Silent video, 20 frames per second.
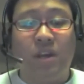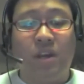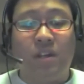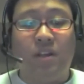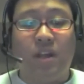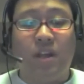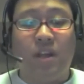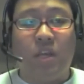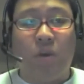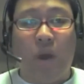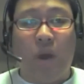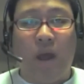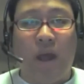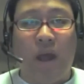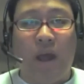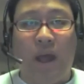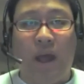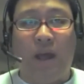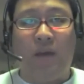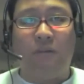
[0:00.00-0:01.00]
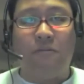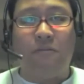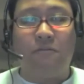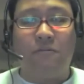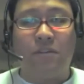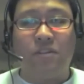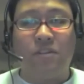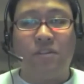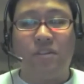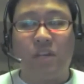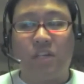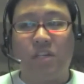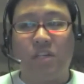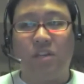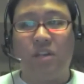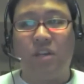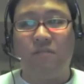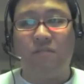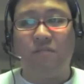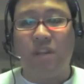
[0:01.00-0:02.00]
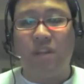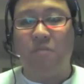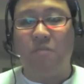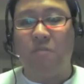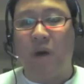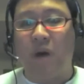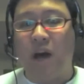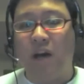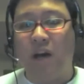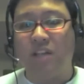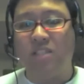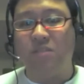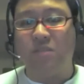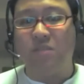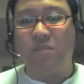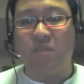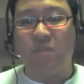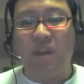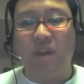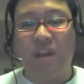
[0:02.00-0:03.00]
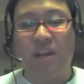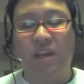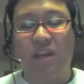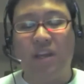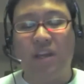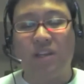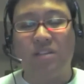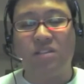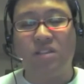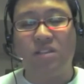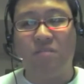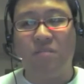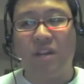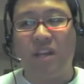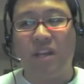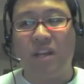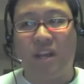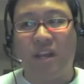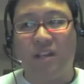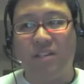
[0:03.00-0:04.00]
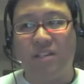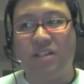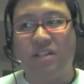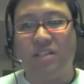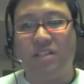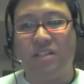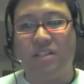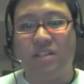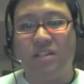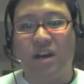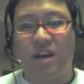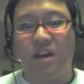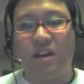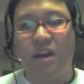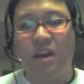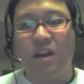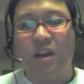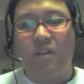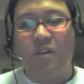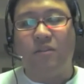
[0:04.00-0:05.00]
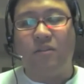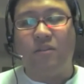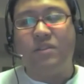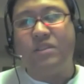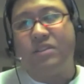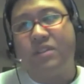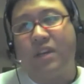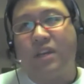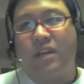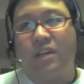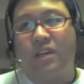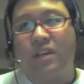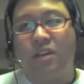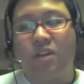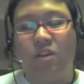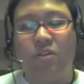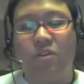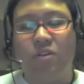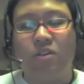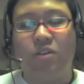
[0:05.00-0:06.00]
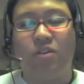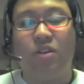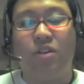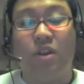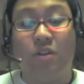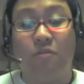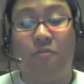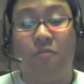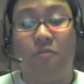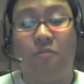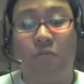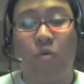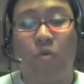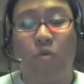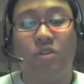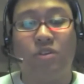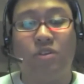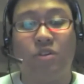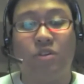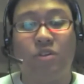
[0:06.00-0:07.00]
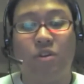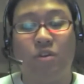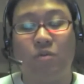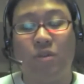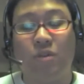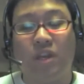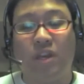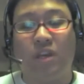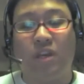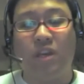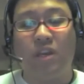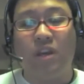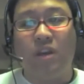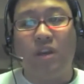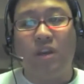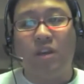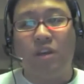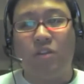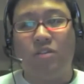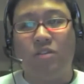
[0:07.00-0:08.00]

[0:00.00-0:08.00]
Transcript: that you have the selection committee possibly picking somebody else that's not, for instance, like in Kyushu, there are four, so you'd think mm-hmm.